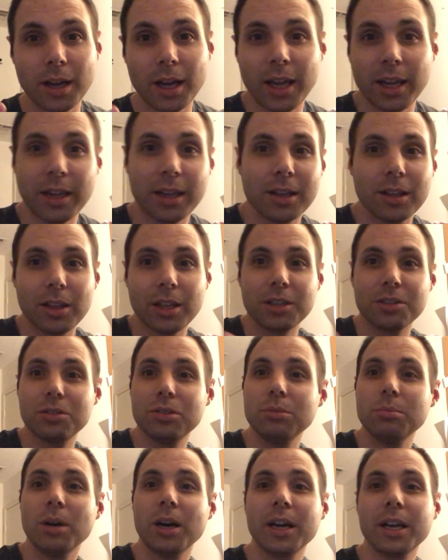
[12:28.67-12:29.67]
I could click
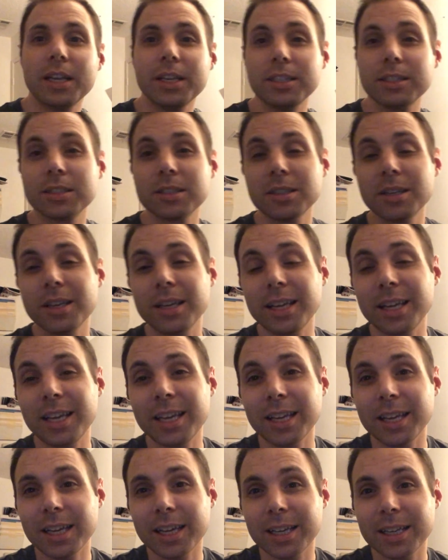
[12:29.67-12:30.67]
2 buttons
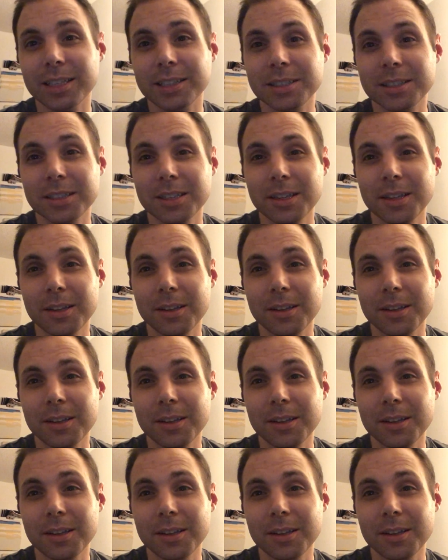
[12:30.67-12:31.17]
and